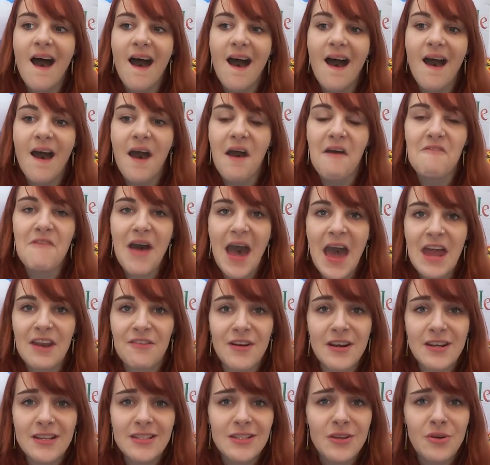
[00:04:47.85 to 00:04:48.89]
I had a
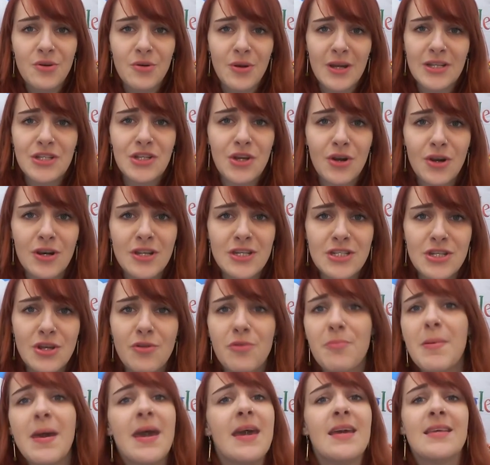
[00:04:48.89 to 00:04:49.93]
friend at school who had chocolate
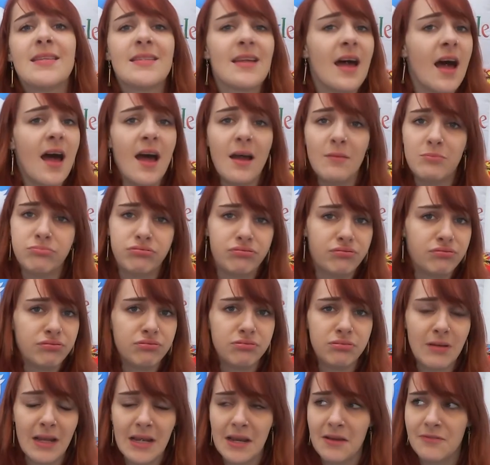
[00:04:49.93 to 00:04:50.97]
toothpaste.
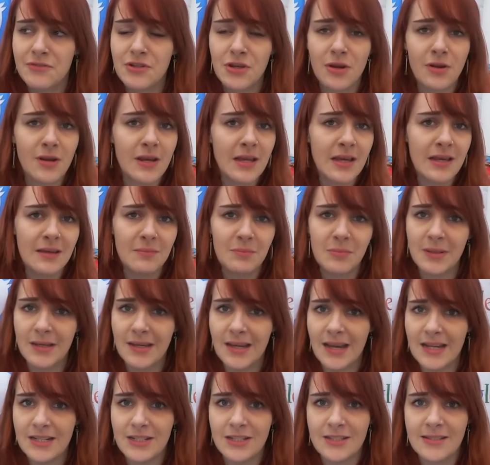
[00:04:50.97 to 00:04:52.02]
I love chocolate,
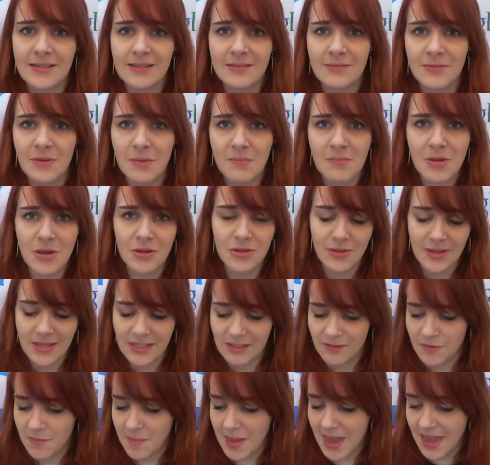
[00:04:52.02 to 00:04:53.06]
but I'm not sure
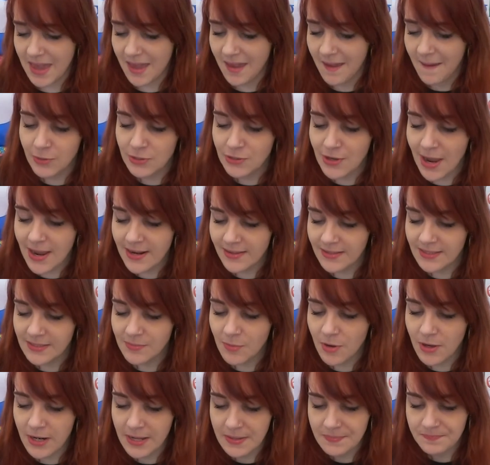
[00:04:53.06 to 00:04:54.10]
that's for me. We tried it this
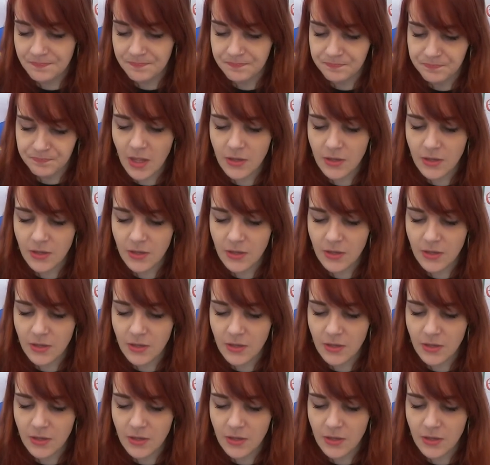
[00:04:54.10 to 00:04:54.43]
morning.